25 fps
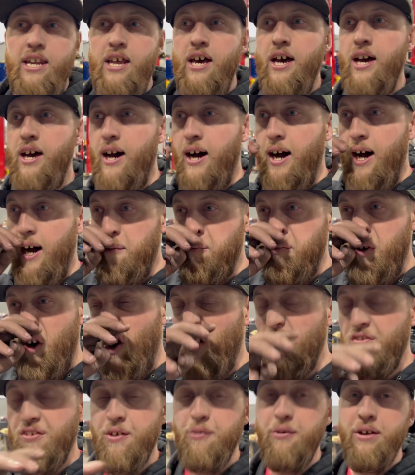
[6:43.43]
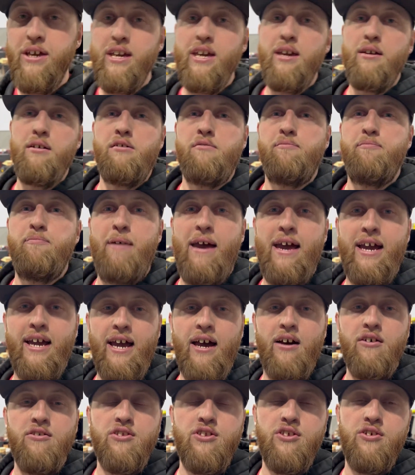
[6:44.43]
Hopefully we can get back
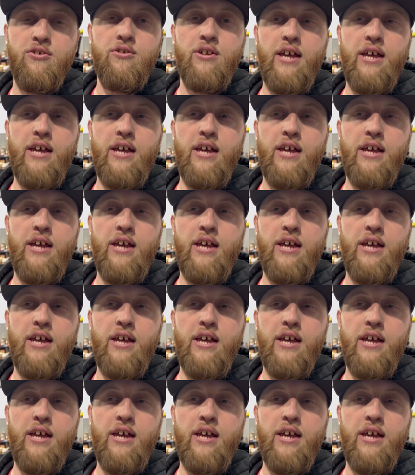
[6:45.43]
out in 2